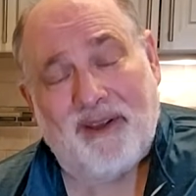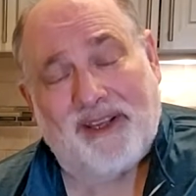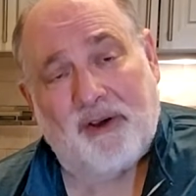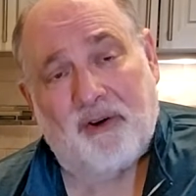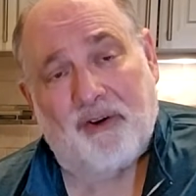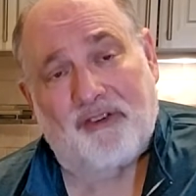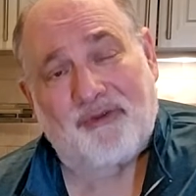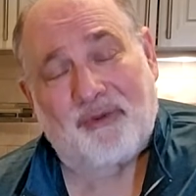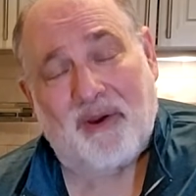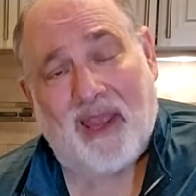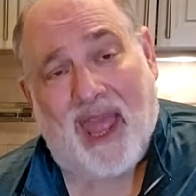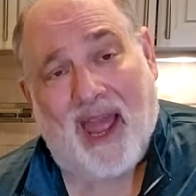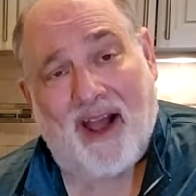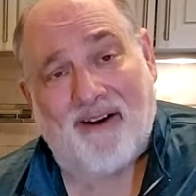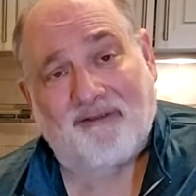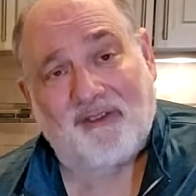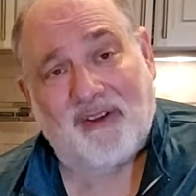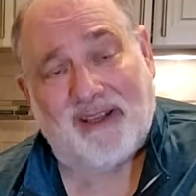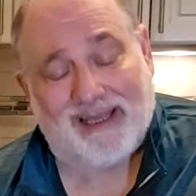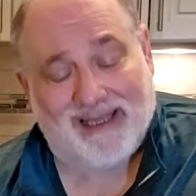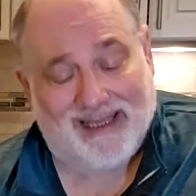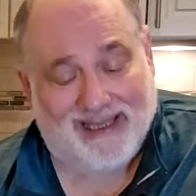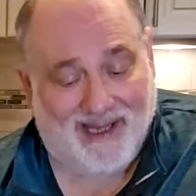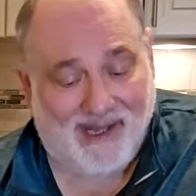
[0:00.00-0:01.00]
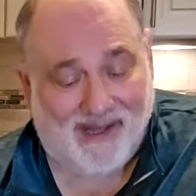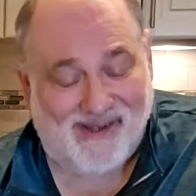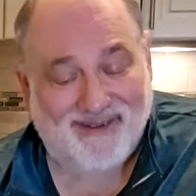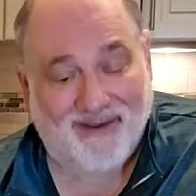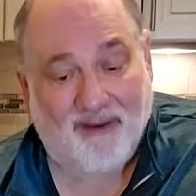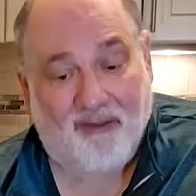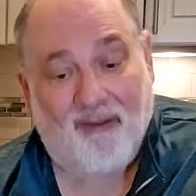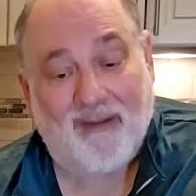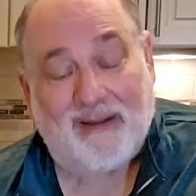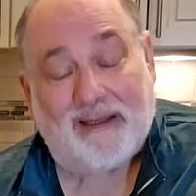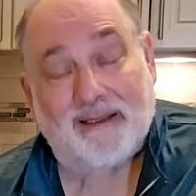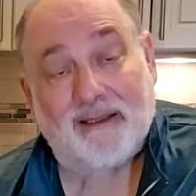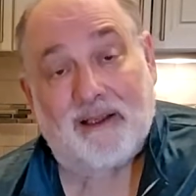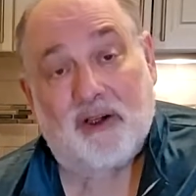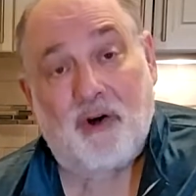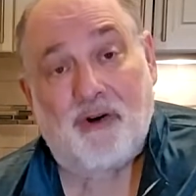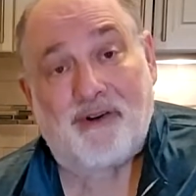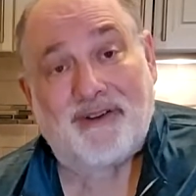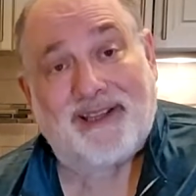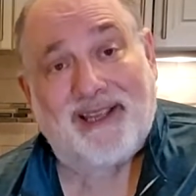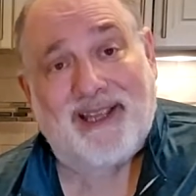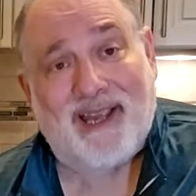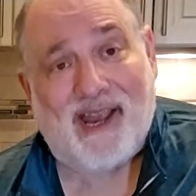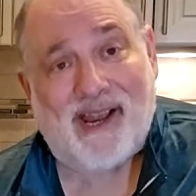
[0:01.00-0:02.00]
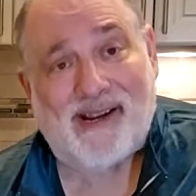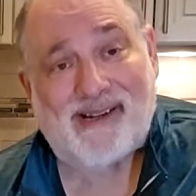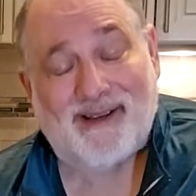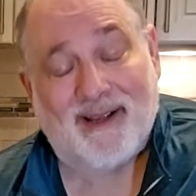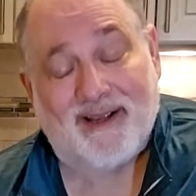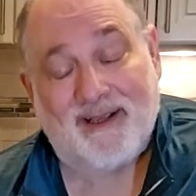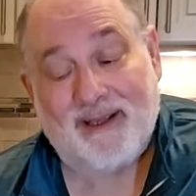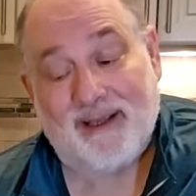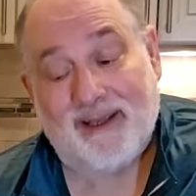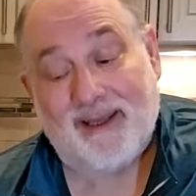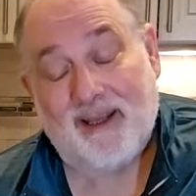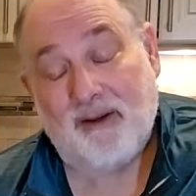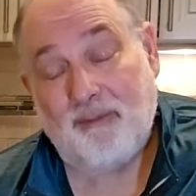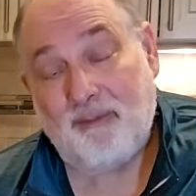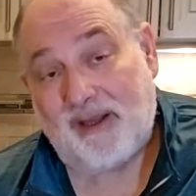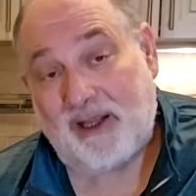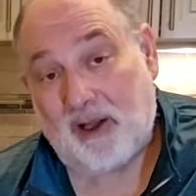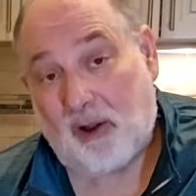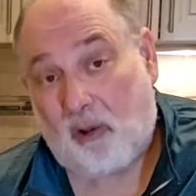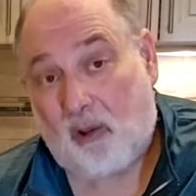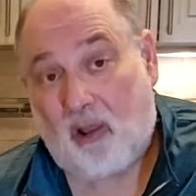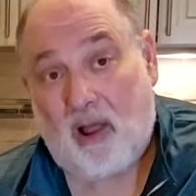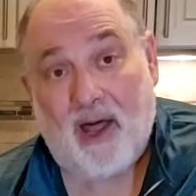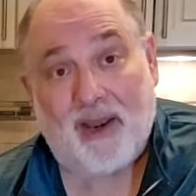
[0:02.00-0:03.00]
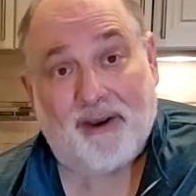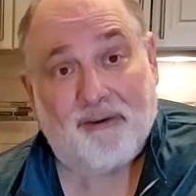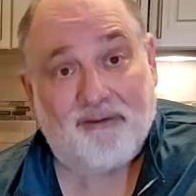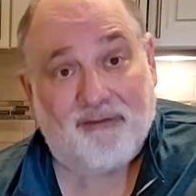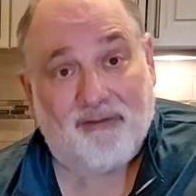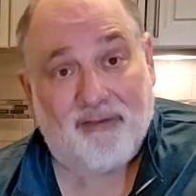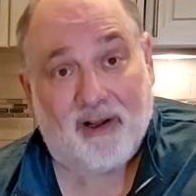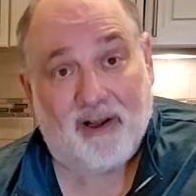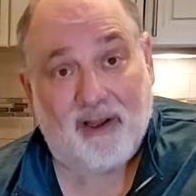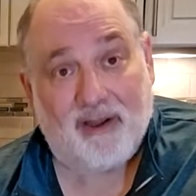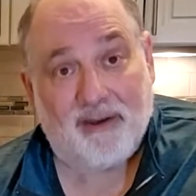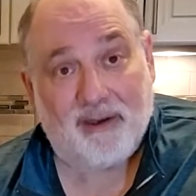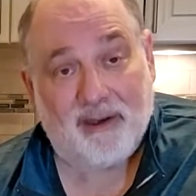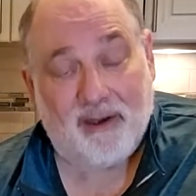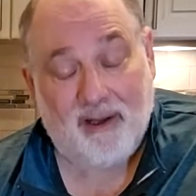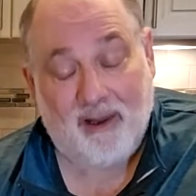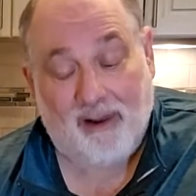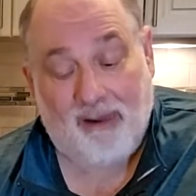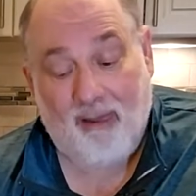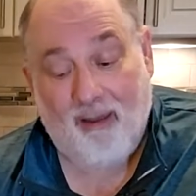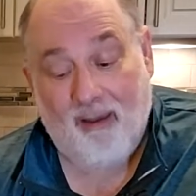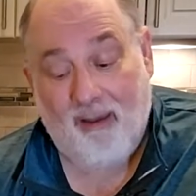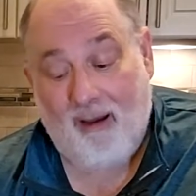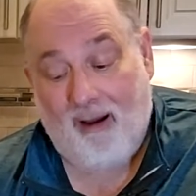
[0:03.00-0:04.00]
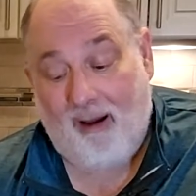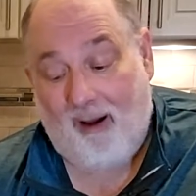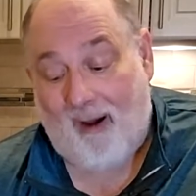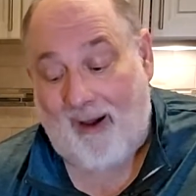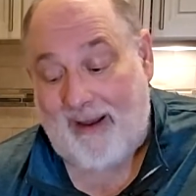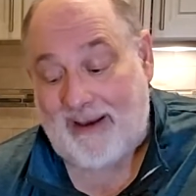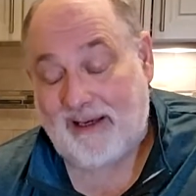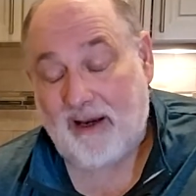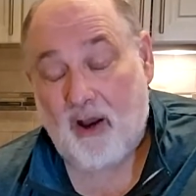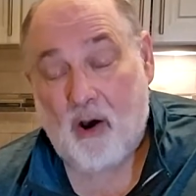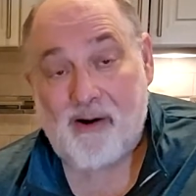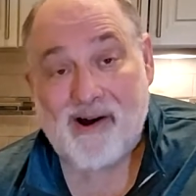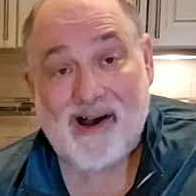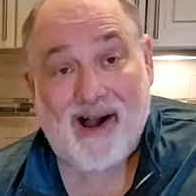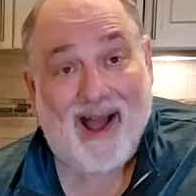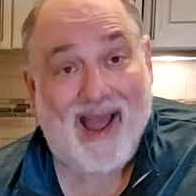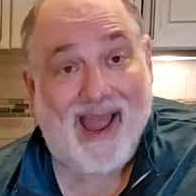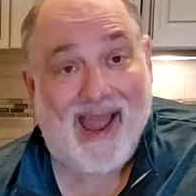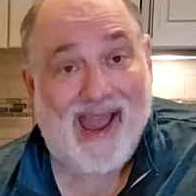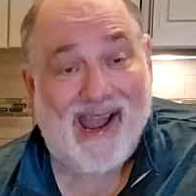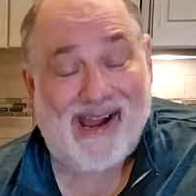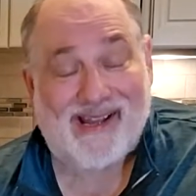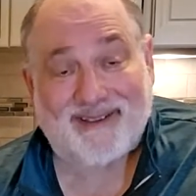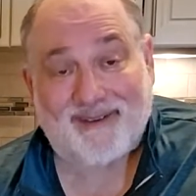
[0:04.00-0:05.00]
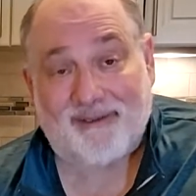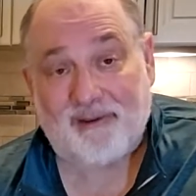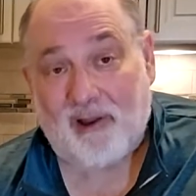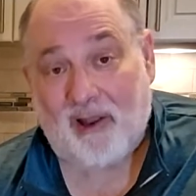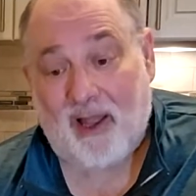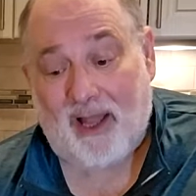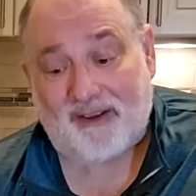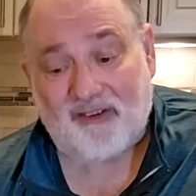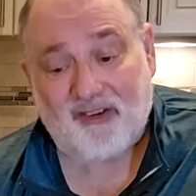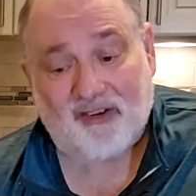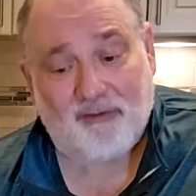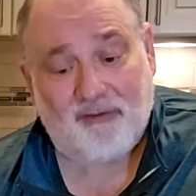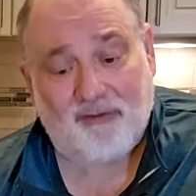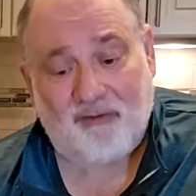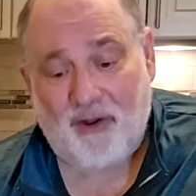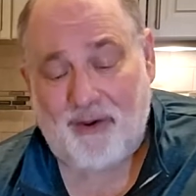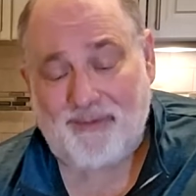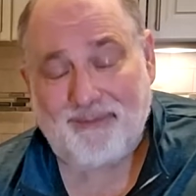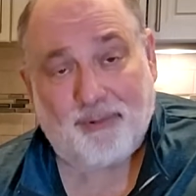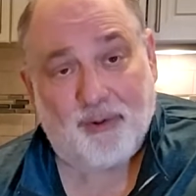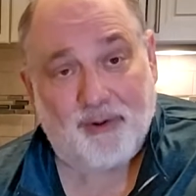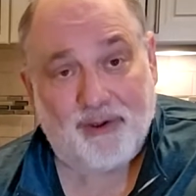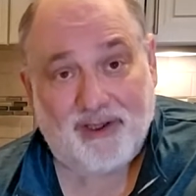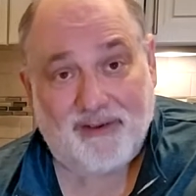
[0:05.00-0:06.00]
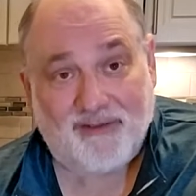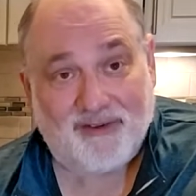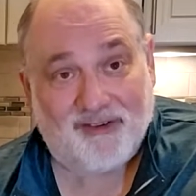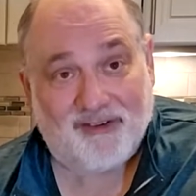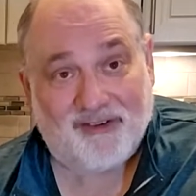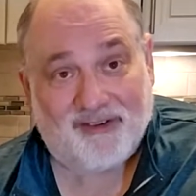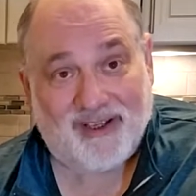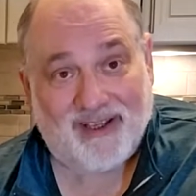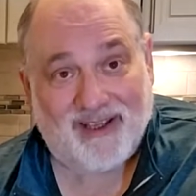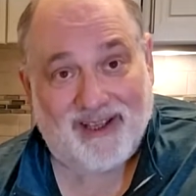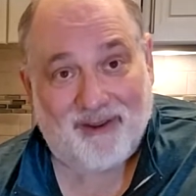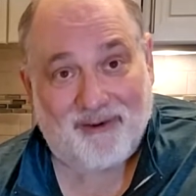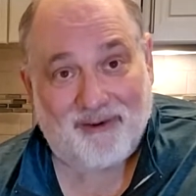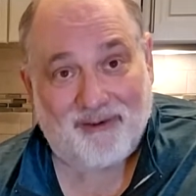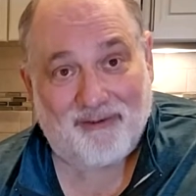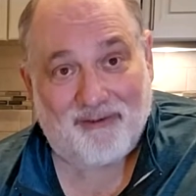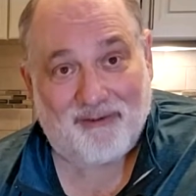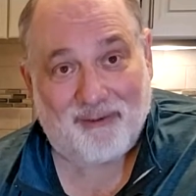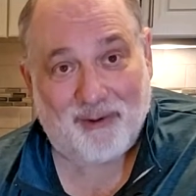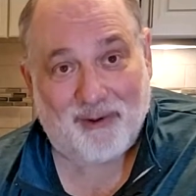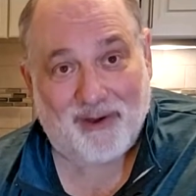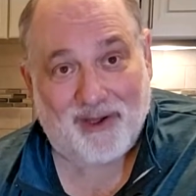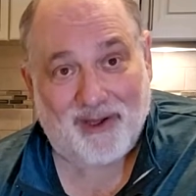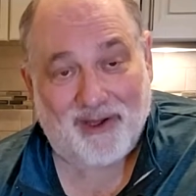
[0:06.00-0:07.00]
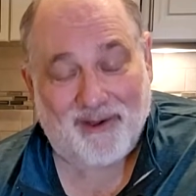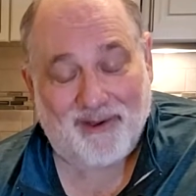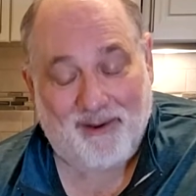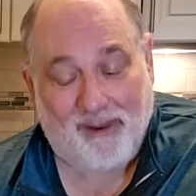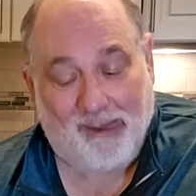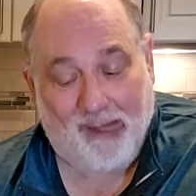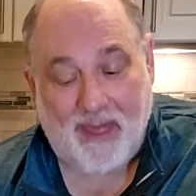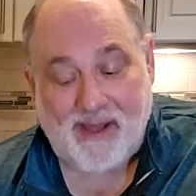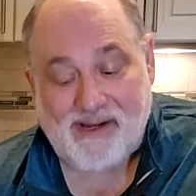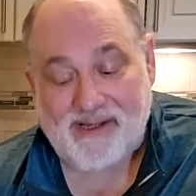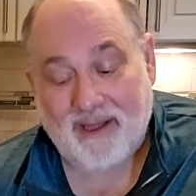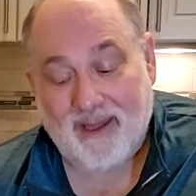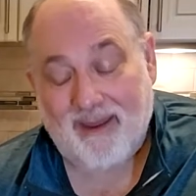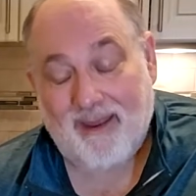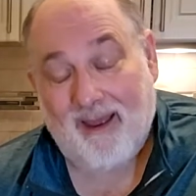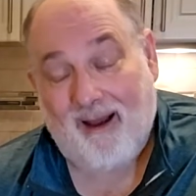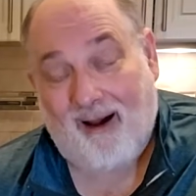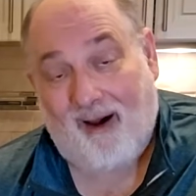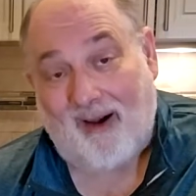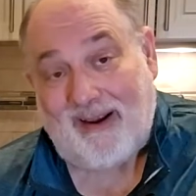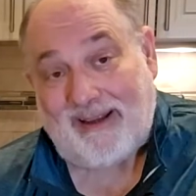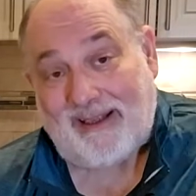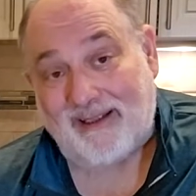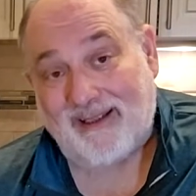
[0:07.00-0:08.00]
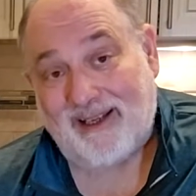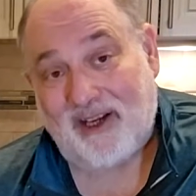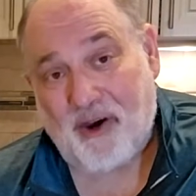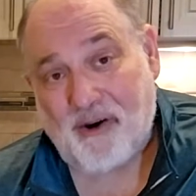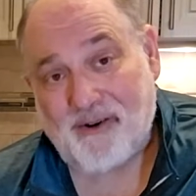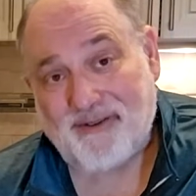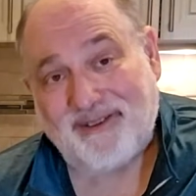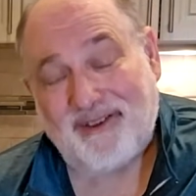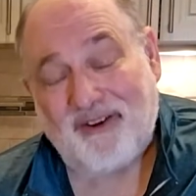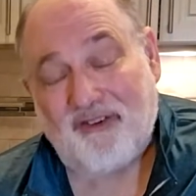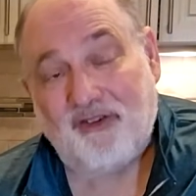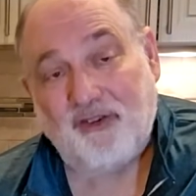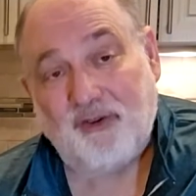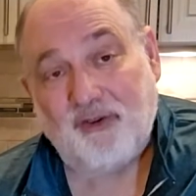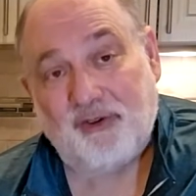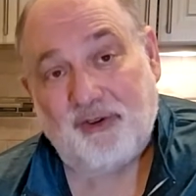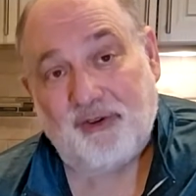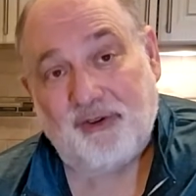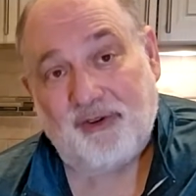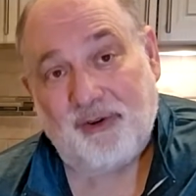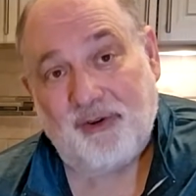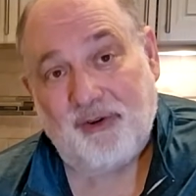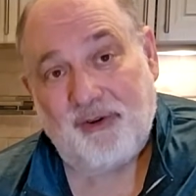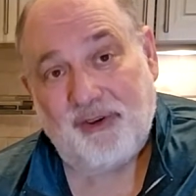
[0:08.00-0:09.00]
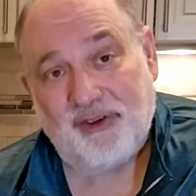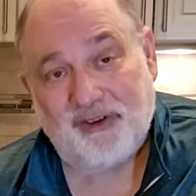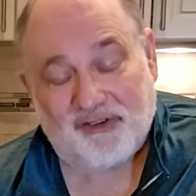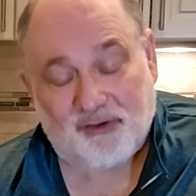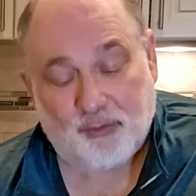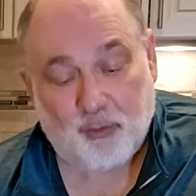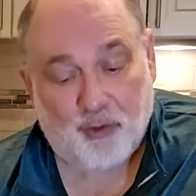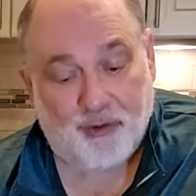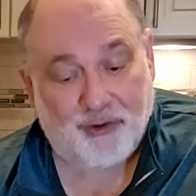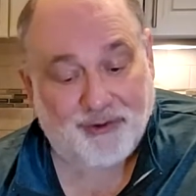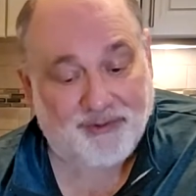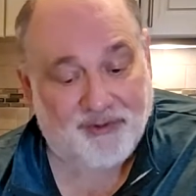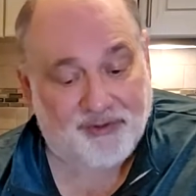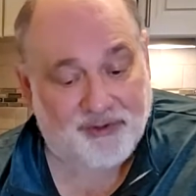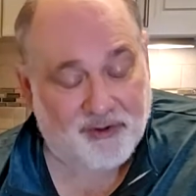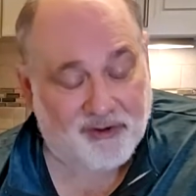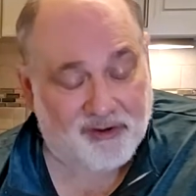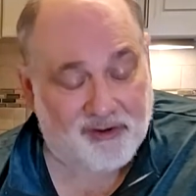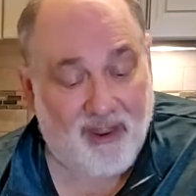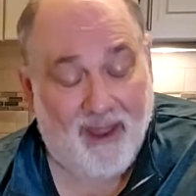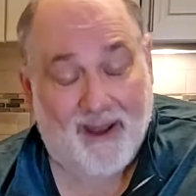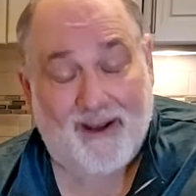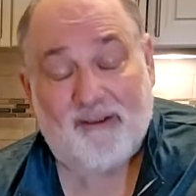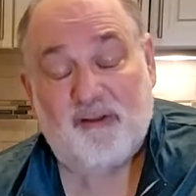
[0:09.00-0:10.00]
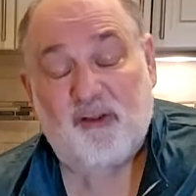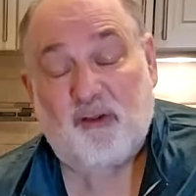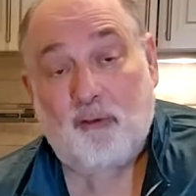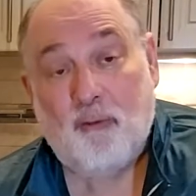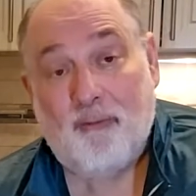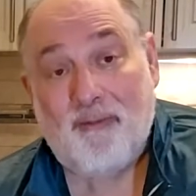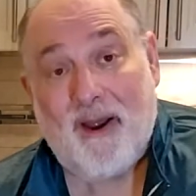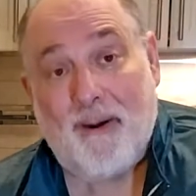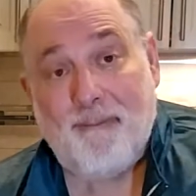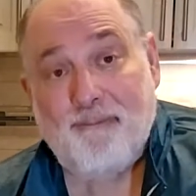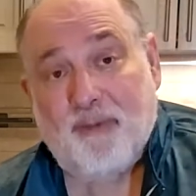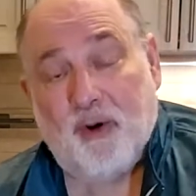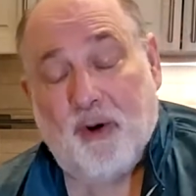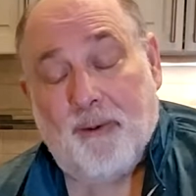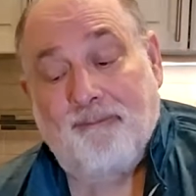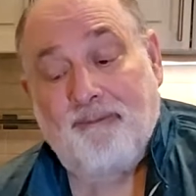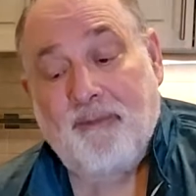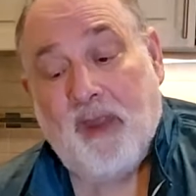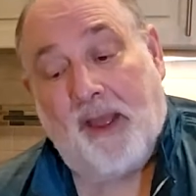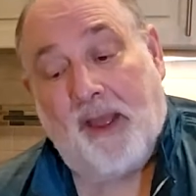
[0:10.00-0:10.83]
because we have to eat. Cooking can be a lot of fun. I know I had lots of fun putting this together for you. I encourage you to do this work with your clients. Remember,